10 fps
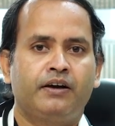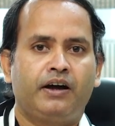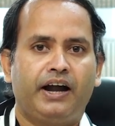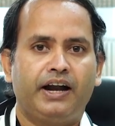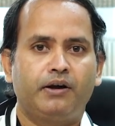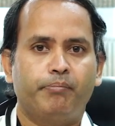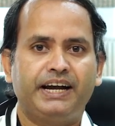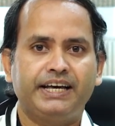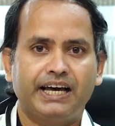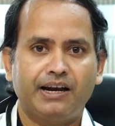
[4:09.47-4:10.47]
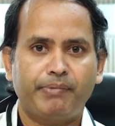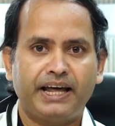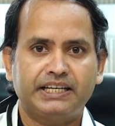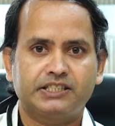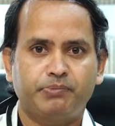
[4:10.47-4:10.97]
And medical
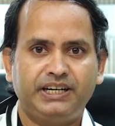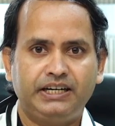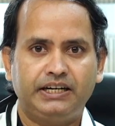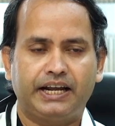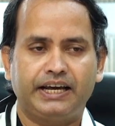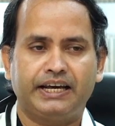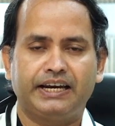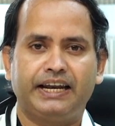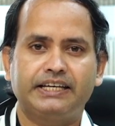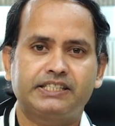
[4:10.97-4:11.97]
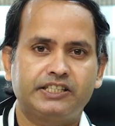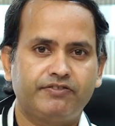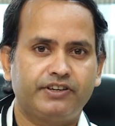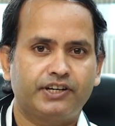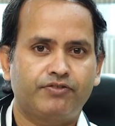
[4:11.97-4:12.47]
management, like in less
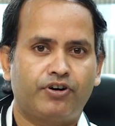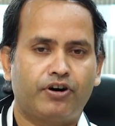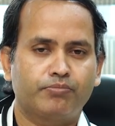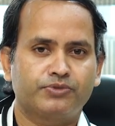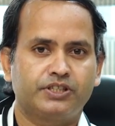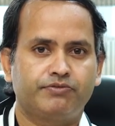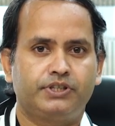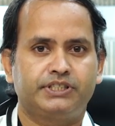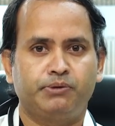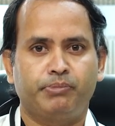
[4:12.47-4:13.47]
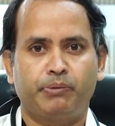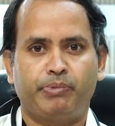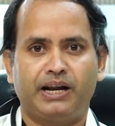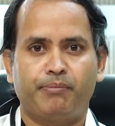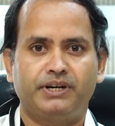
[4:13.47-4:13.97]
severe forms, if the semen
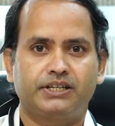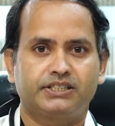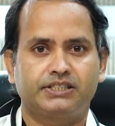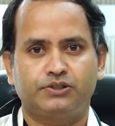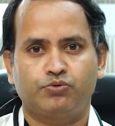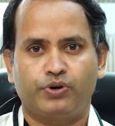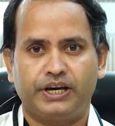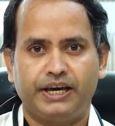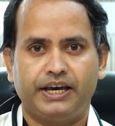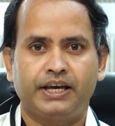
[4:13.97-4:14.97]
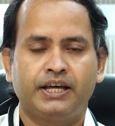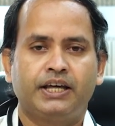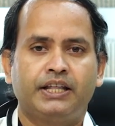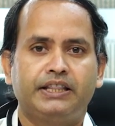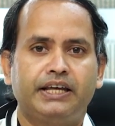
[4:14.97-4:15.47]
parameters is okay,
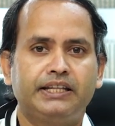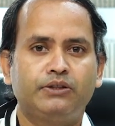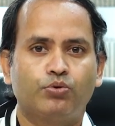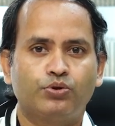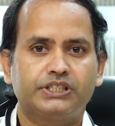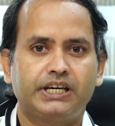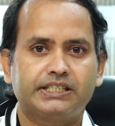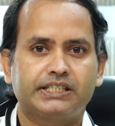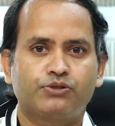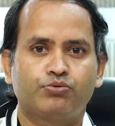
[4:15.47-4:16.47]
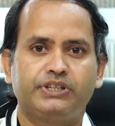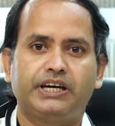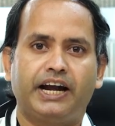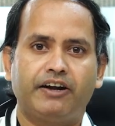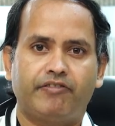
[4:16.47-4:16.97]
then in those cases we
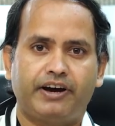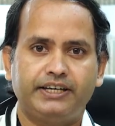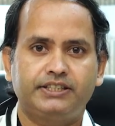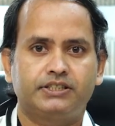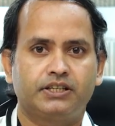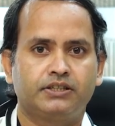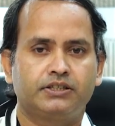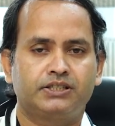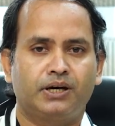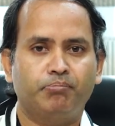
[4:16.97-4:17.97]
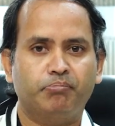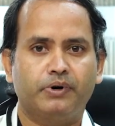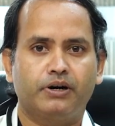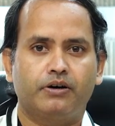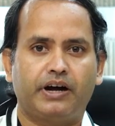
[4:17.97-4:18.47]
advise some
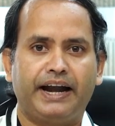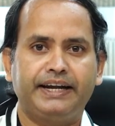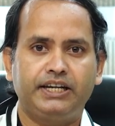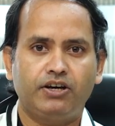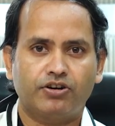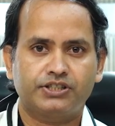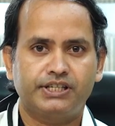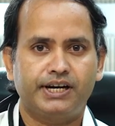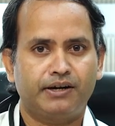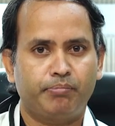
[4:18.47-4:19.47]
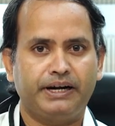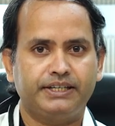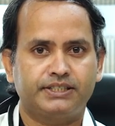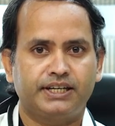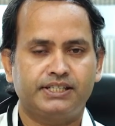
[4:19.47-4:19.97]
antioxidant
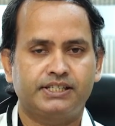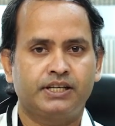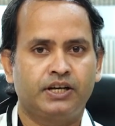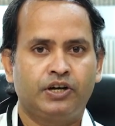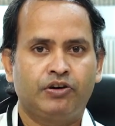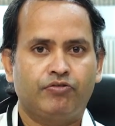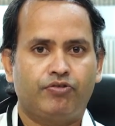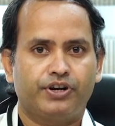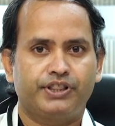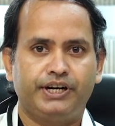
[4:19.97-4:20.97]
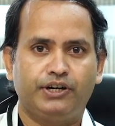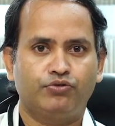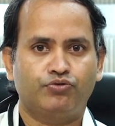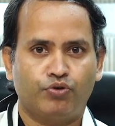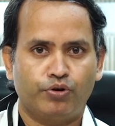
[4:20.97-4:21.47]
medicines for 3
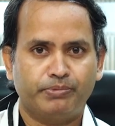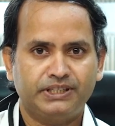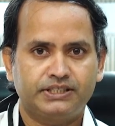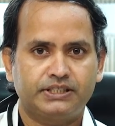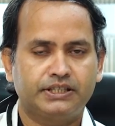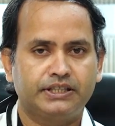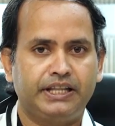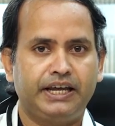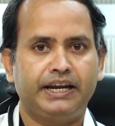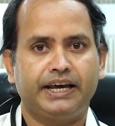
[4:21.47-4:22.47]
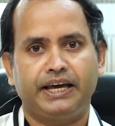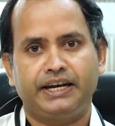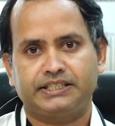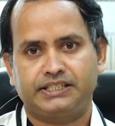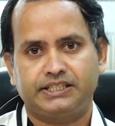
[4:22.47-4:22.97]
to 4 months. Then again
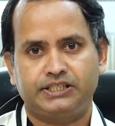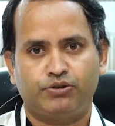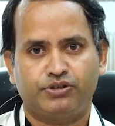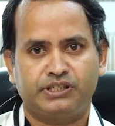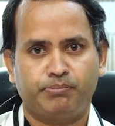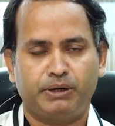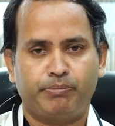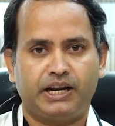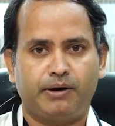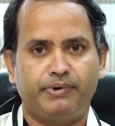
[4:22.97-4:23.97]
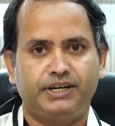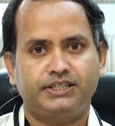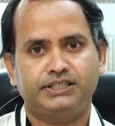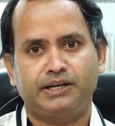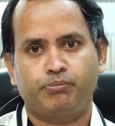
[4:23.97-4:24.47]
assess your semen
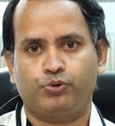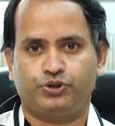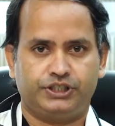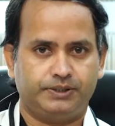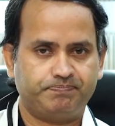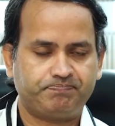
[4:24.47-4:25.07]
parameters and proceed.